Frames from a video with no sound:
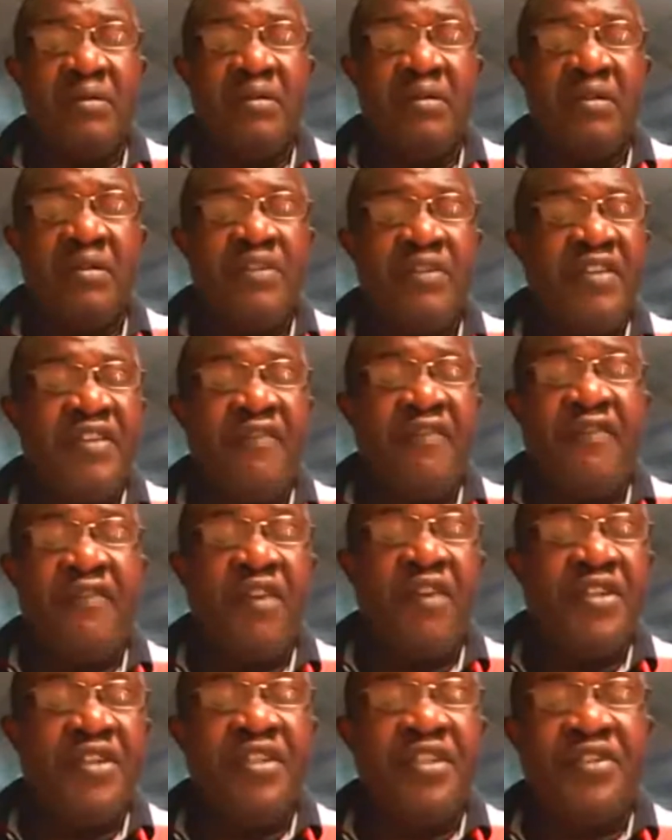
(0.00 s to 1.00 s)
the first,
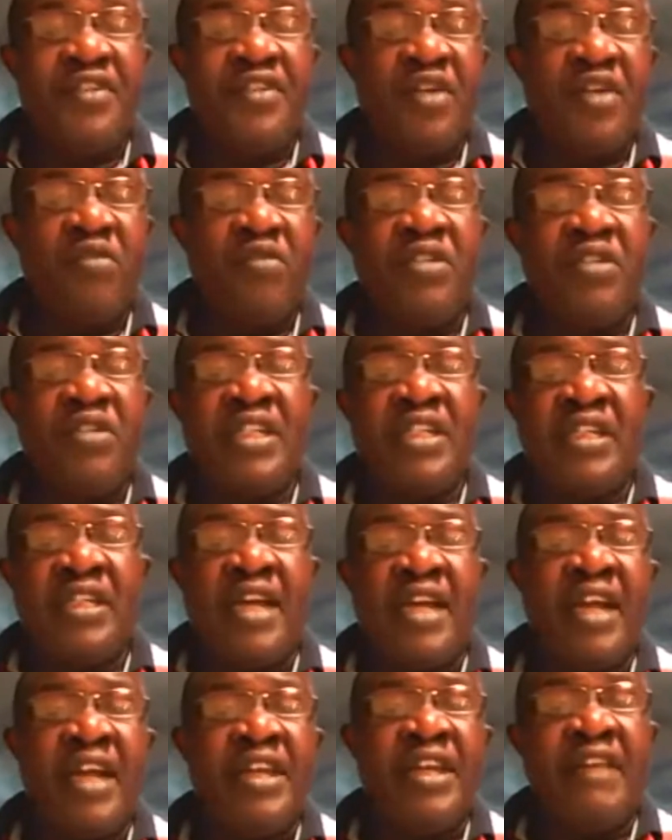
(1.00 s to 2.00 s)
the second, the third,
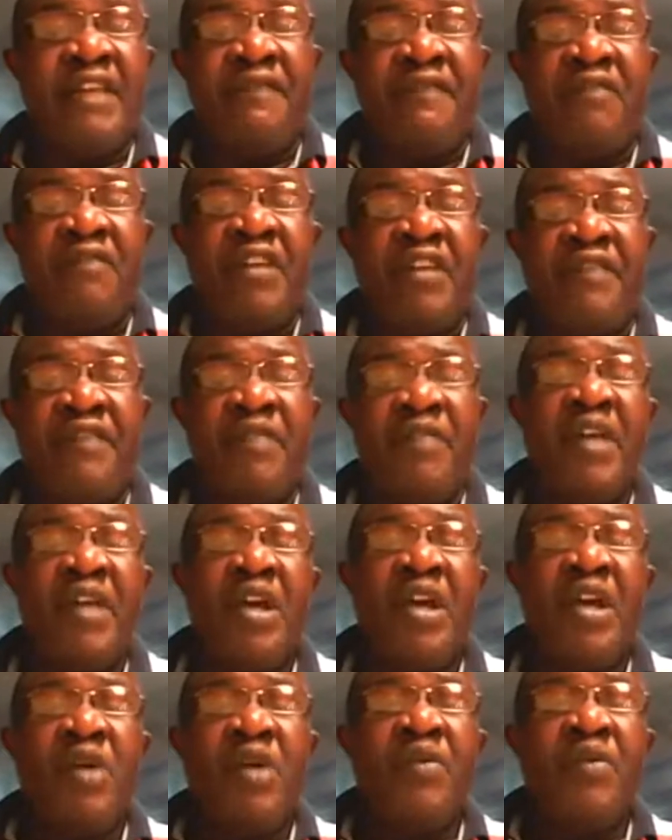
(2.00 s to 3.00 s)
the fourth, the fifth.
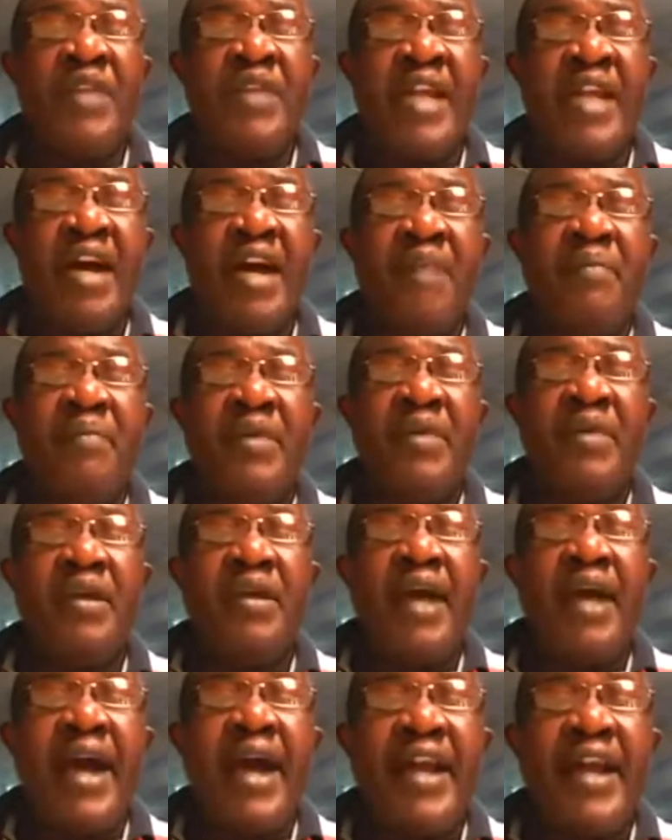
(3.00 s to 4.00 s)
Now
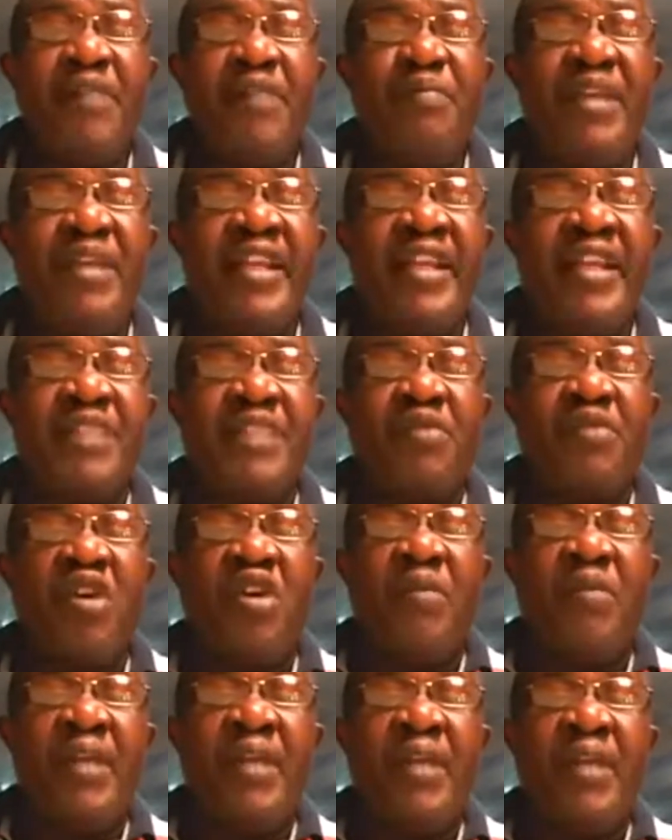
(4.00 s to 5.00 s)
admin is probably
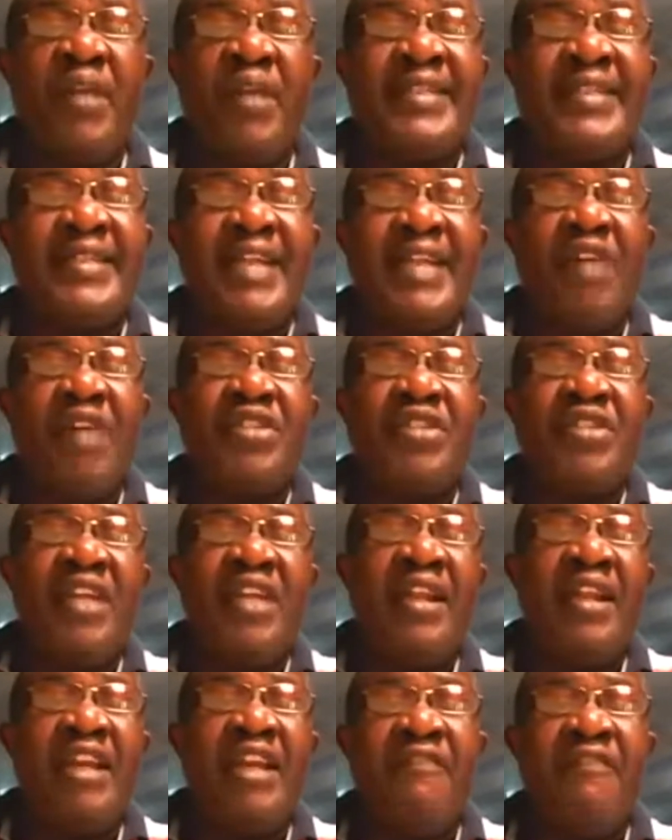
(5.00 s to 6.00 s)

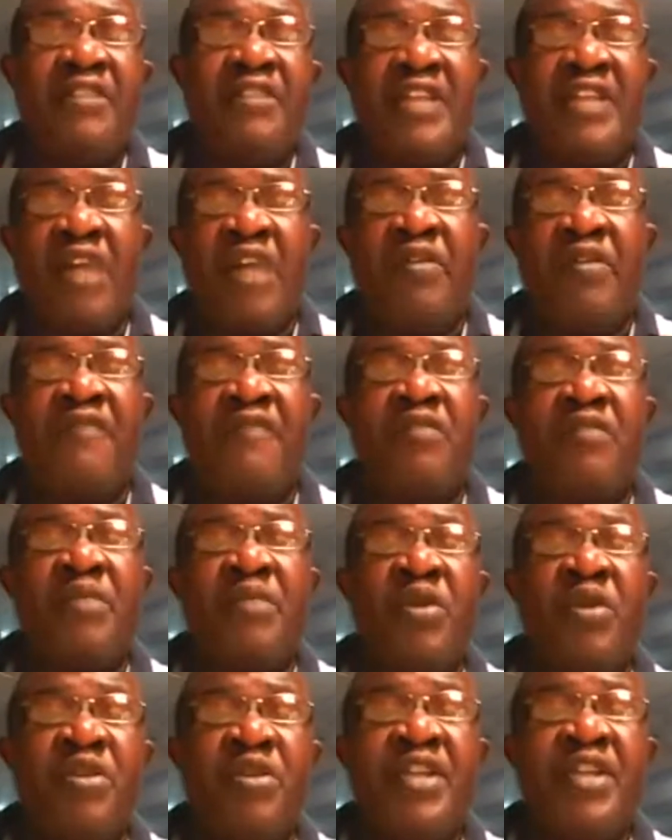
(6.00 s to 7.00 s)
1,000 levels away
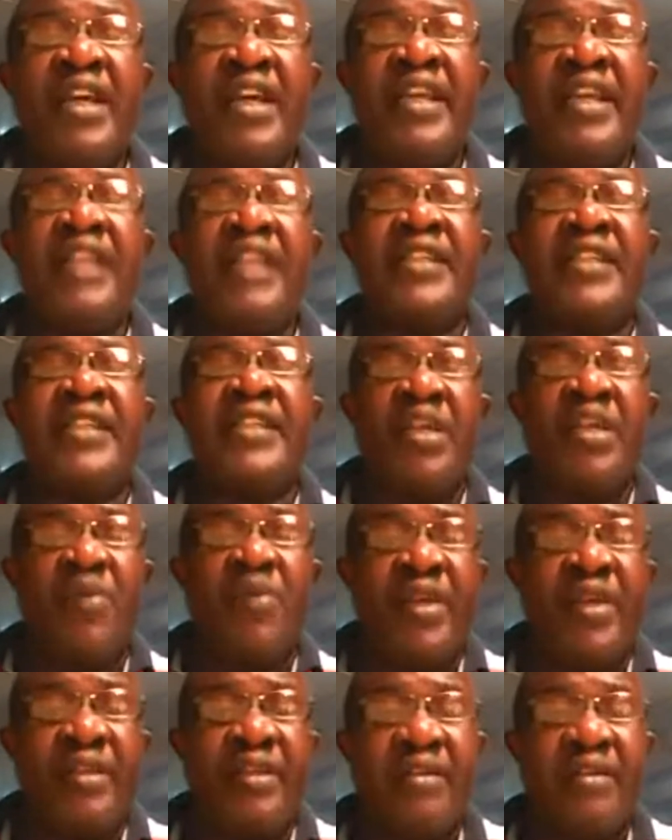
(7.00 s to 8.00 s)
from those he started
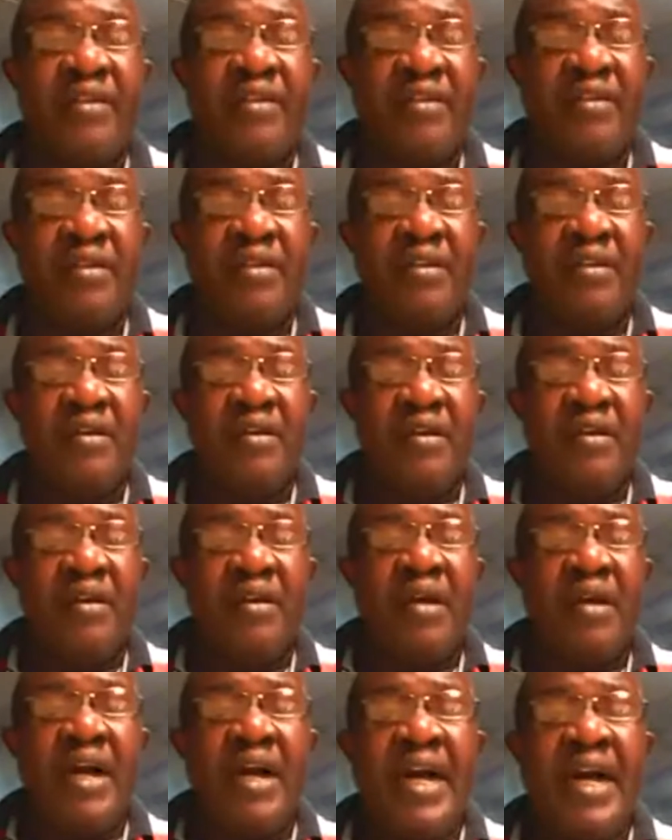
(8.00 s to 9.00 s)
with.
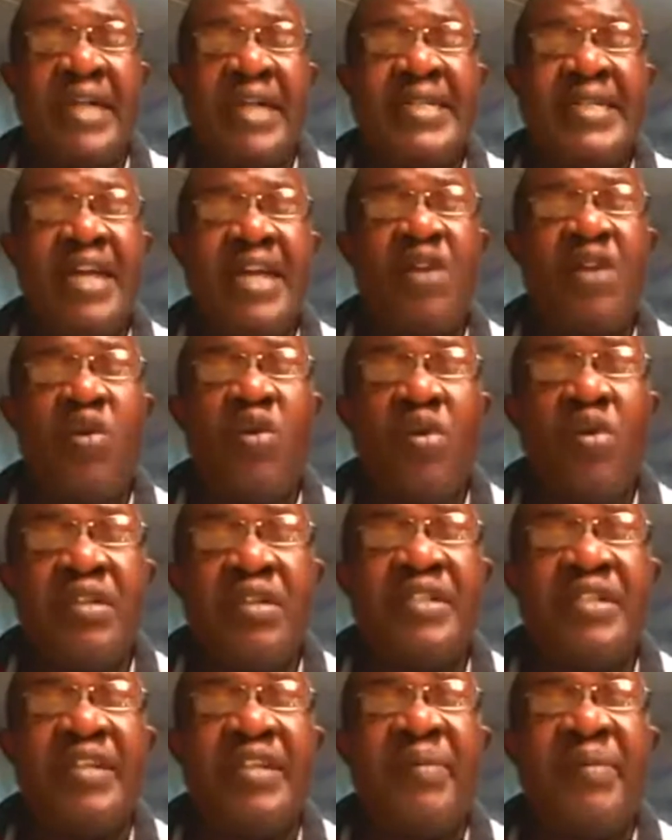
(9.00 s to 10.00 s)
And that
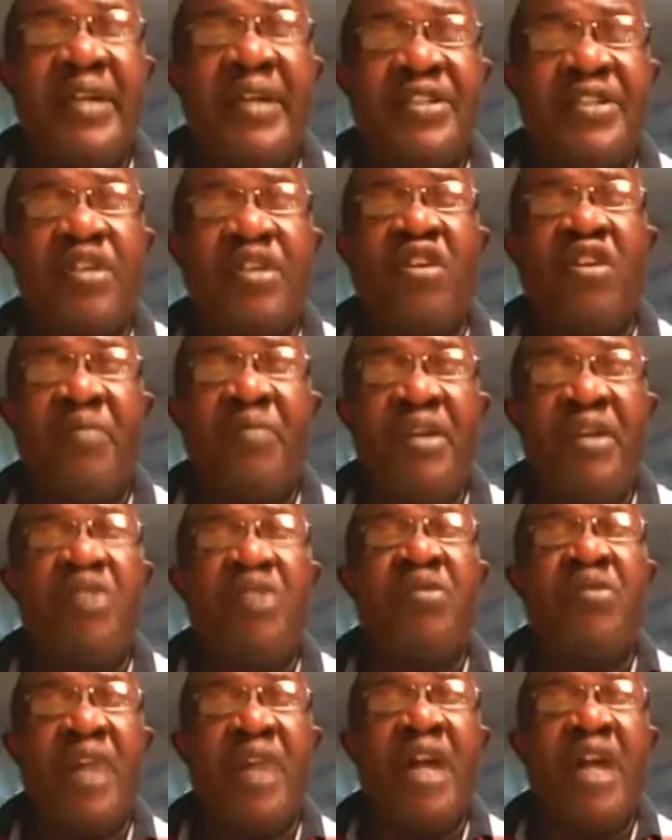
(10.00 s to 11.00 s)
concept has to come
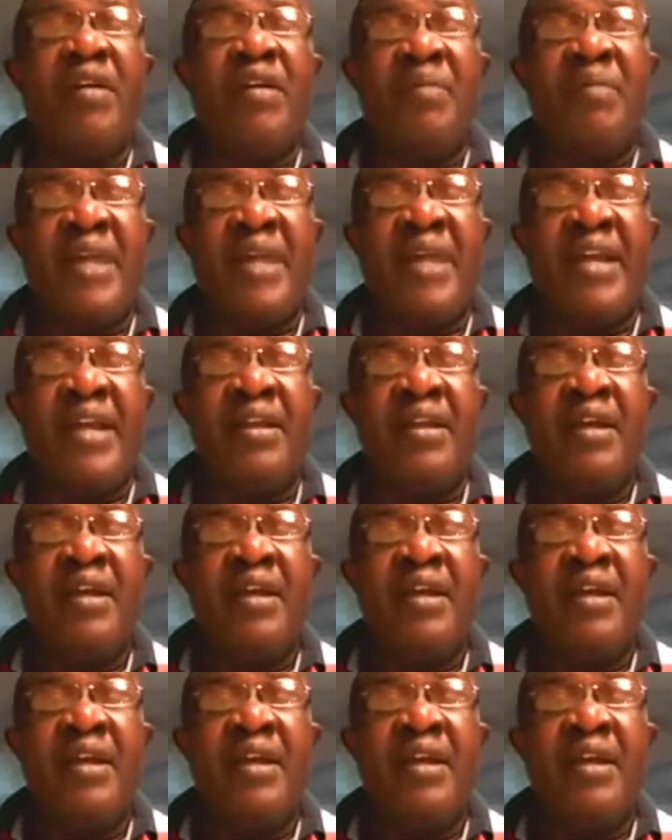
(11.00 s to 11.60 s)
into our mind.